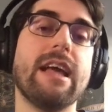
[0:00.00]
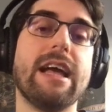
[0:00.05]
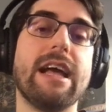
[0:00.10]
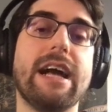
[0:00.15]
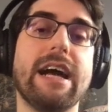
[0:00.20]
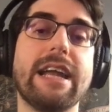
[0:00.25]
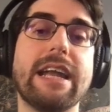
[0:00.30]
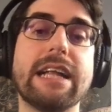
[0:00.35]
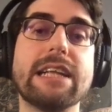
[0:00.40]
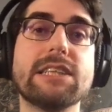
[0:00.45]

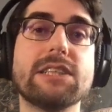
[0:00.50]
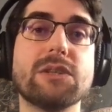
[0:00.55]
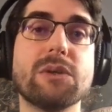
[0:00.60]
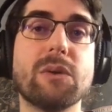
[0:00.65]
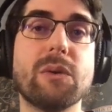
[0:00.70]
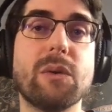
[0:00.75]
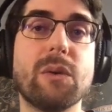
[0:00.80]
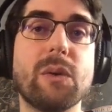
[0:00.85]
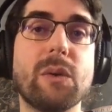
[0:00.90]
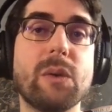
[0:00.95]
And
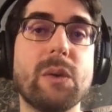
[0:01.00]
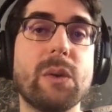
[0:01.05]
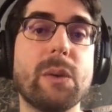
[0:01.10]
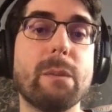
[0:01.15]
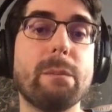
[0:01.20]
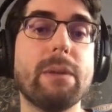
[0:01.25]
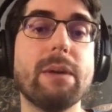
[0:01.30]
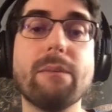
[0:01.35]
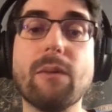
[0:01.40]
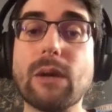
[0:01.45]
also,
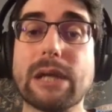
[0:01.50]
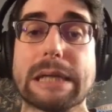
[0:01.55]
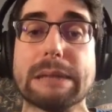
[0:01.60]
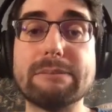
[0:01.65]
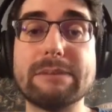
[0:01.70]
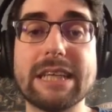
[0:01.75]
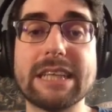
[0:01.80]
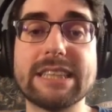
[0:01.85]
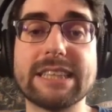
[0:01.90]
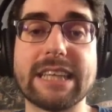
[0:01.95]
people keeps
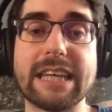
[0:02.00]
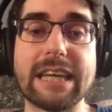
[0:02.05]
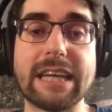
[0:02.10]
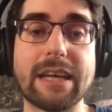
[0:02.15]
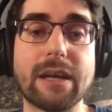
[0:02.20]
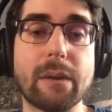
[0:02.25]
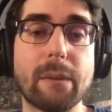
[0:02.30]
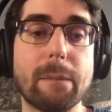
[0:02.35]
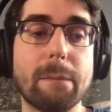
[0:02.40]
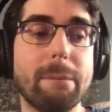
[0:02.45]
asking,
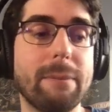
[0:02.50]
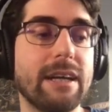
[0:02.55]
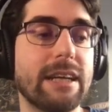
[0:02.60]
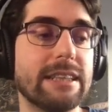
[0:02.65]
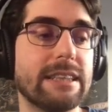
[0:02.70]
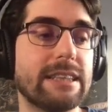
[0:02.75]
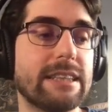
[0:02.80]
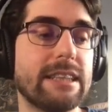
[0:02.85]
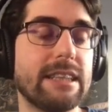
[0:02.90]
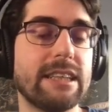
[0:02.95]
but
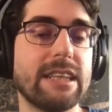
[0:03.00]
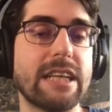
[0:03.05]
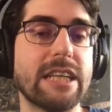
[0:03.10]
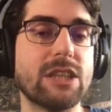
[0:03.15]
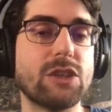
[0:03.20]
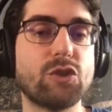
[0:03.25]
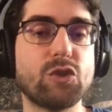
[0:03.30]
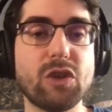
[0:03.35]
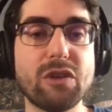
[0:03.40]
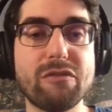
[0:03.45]
is
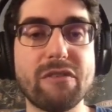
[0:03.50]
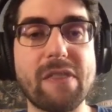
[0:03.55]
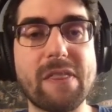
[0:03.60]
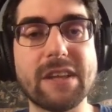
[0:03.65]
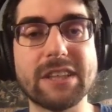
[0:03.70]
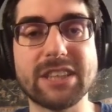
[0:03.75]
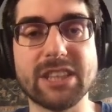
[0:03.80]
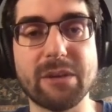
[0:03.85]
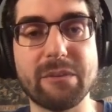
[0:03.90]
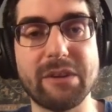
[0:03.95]
Swift in the
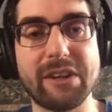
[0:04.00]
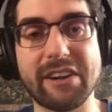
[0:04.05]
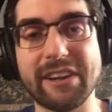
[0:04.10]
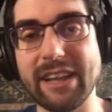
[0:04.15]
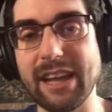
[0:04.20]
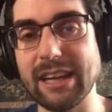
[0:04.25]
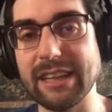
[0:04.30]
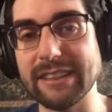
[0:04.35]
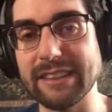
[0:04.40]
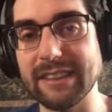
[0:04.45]
server a
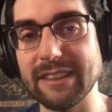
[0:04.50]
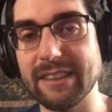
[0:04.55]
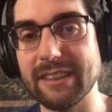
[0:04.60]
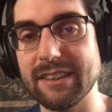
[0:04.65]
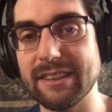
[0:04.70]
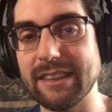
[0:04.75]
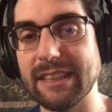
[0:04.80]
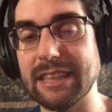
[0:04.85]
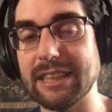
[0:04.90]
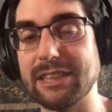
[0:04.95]
reality?
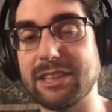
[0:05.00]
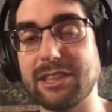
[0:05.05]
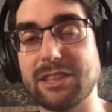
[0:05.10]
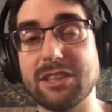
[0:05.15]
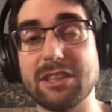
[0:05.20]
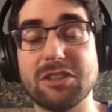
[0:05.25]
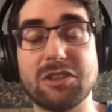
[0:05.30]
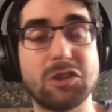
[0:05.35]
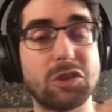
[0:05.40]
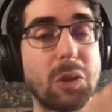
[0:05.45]
It's
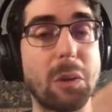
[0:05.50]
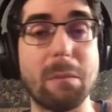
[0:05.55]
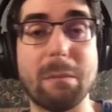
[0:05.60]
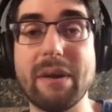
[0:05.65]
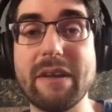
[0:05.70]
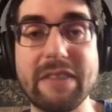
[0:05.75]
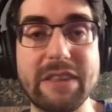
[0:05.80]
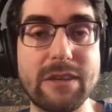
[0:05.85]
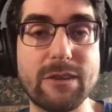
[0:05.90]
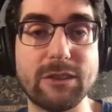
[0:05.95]

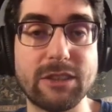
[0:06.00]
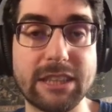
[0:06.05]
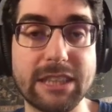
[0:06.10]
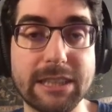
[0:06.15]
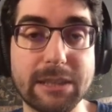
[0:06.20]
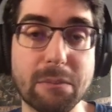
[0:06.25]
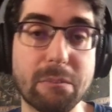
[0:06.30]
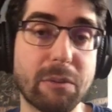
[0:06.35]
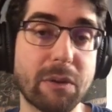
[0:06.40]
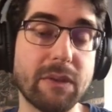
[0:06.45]
somebody using it
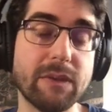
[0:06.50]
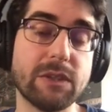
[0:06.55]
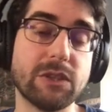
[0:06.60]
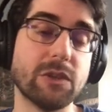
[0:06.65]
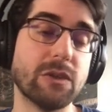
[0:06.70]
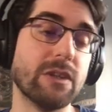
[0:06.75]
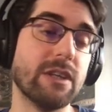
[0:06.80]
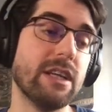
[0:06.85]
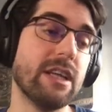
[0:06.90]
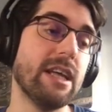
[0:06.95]
in production?
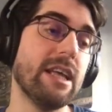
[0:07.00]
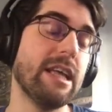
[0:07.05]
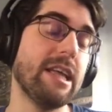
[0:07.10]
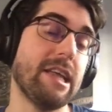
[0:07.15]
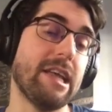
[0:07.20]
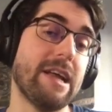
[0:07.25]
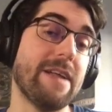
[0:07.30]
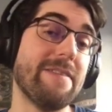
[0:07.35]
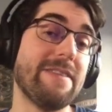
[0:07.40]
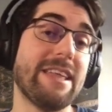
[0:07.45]

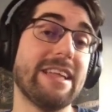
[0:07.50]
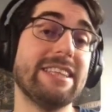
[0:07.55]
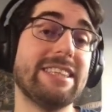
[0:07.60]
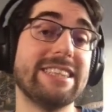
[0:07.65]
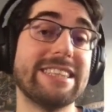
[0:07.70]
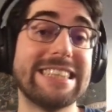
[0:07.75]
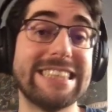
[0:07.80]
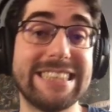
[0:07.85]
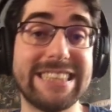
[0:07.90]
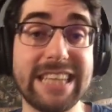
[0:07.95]
And the answer
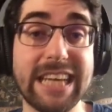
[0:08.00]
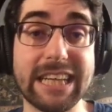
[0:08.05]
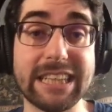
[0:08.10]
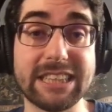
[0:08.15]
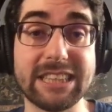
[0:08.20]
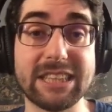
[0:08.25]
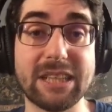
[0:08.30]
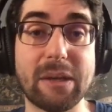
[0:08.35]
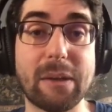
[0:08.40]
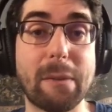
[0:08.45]
is
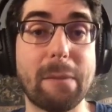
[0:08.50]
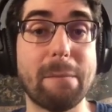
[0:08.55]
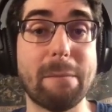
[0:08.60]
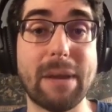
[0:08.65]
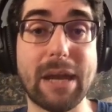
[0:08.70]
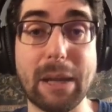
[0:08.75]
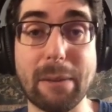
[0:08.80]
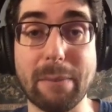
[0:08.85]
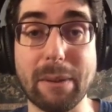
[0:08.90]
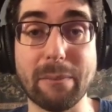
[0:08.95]
yes,
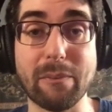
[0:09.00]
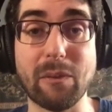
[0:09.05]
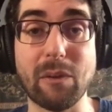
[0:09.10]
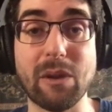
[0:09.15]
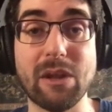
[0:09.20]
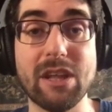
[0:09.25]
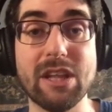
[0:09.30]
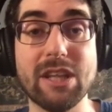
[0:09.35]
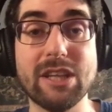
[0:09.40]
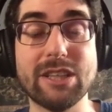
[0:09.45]
many people.
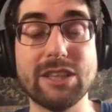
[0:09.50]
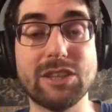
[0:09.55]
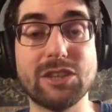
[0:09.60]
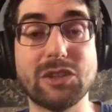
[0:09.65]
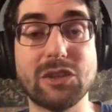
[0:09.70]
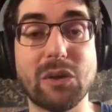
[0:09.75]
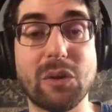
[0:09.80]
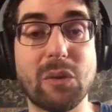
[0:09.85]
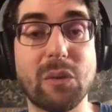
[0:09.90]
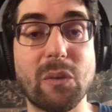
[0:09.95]

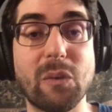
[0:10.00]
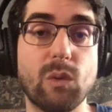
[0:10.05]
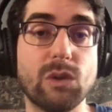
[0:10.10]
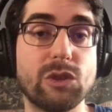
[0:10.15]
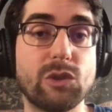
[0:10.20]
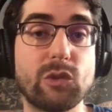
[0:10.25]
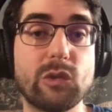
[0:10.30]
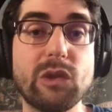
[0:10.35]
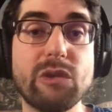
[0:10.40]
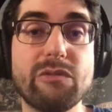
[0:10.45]
So what
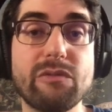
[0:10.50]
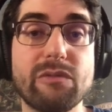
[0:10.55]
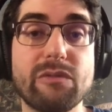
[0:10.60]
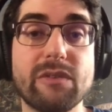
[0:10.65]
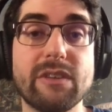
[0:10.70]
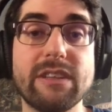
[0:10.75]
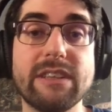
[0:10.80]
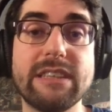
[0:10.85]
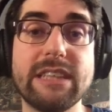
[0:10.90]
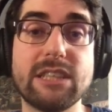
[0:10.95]
Swift
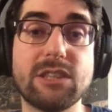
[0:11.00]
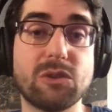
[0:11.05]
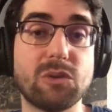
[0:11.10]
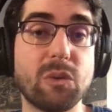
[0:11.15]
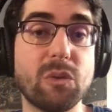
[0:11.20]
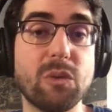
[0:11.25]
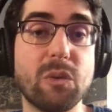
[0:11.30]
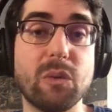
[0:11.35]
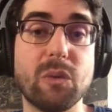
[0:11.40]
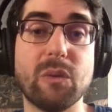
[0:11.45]
needs to
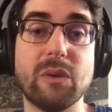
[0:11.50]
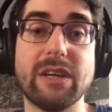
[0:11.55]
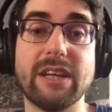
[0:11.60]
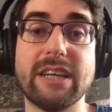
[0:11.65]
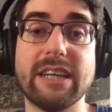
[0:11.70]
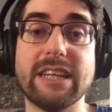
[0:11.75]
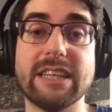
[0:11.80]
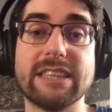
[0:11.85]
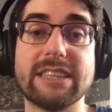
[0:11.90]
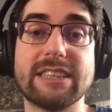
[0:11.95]
do
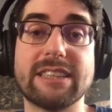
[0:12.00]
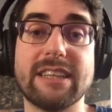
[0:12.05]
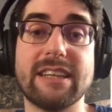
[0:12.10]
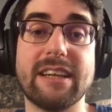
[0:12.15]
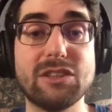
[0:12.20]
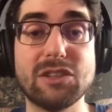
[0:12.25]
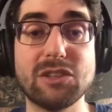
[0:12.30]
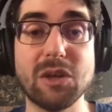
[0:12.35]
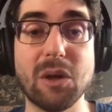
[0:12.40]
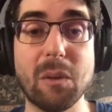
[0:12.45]
is
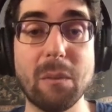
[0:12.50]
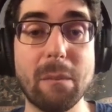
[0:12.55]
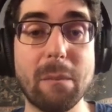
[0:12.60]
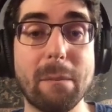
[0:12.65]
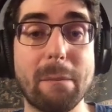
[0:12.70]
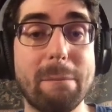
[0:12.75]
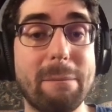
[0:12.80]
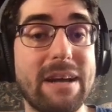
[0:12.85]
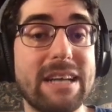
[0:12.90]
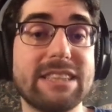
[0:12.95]

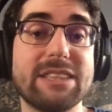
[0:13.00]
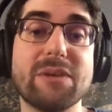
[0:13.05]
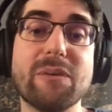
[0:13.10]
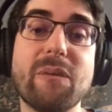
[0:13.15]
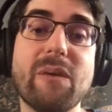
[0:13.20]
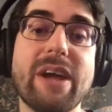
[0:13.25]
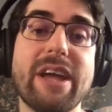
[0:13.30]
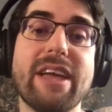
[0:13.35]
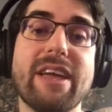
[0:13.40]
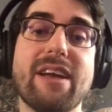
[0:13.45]
some better
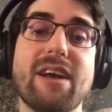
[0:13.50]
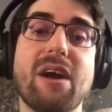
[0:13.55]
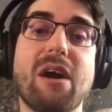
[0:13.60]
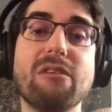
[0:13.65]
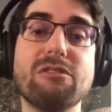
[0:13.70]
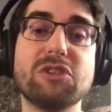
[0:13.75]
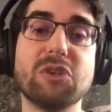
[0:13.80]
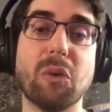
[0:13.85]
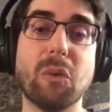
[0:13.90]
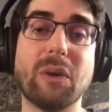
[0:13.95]
way of
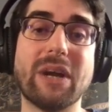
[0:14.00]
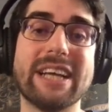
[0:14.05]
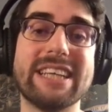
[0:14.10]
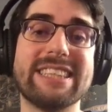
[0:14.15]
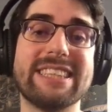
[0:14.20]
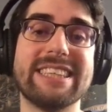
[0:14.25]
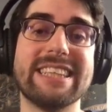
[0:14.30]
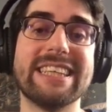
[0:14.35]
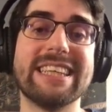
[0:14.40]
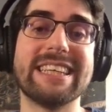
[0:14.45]

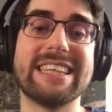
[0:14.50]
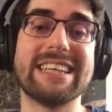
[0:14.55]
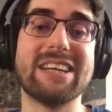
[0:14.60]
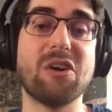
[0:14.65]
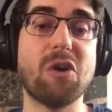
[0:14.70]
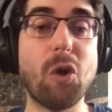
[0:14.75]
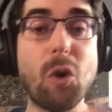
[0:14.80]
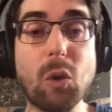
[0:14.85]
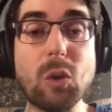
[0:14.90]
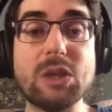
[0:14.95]
showcasing
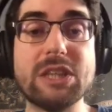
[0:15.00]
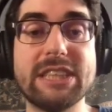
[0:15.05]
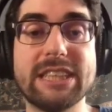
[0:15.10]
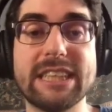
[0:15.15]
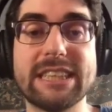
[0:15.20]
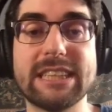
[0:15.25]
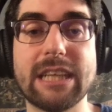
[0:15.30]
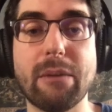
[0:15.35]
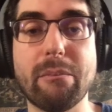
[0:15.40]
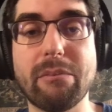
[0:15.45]
all these
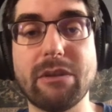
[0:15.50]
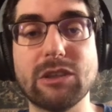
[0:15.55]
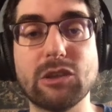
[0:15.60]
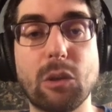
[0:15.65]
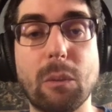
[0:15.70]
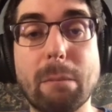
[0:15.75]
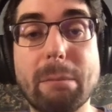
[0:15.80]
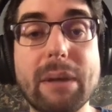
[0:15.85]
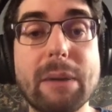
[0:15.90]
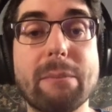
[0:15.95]
examples
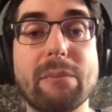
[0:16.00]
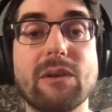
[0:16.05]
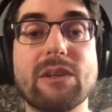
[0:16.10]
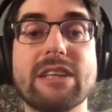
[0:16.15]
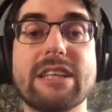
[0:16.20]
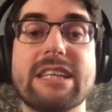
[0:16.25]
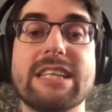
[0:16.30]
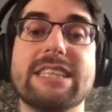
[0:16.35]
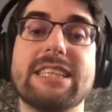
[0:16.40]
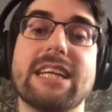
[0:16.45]
of people
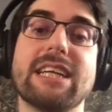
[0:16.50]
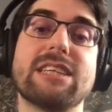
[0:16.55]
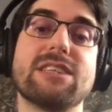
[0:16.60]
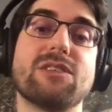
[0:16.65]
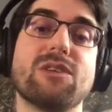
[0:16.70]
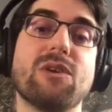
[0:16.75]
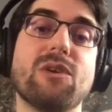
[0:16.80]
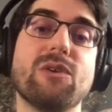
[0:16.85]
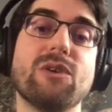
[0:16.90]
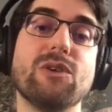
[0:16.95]
that is
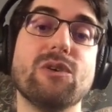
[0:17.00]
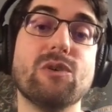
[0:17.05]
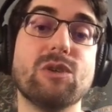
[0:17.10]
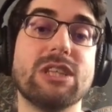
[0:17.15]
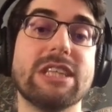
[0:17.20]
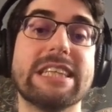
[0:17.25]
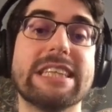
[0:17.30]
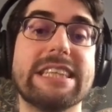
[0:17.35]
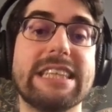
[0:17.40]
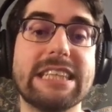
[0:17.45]
actually
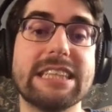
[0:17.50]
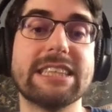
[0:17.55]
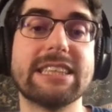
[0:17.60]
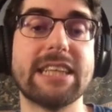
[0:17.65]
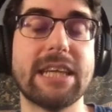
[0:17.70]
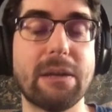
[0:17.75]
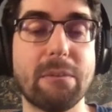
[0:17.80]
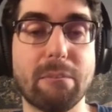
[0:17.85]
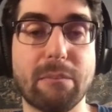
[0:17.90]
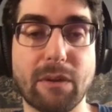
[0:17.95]
using this
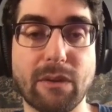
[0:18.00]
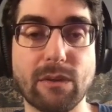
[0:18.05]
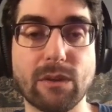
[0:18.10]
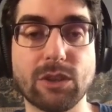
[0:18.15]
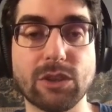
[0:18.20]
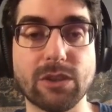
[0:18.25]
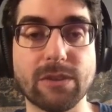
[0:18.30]
in production.